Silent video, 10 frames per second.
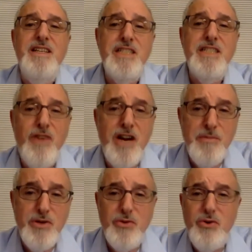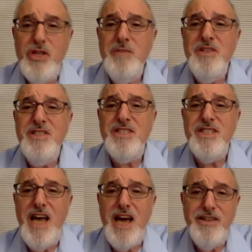Sephardic Bikur Cholim in
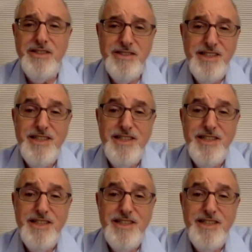Seattle,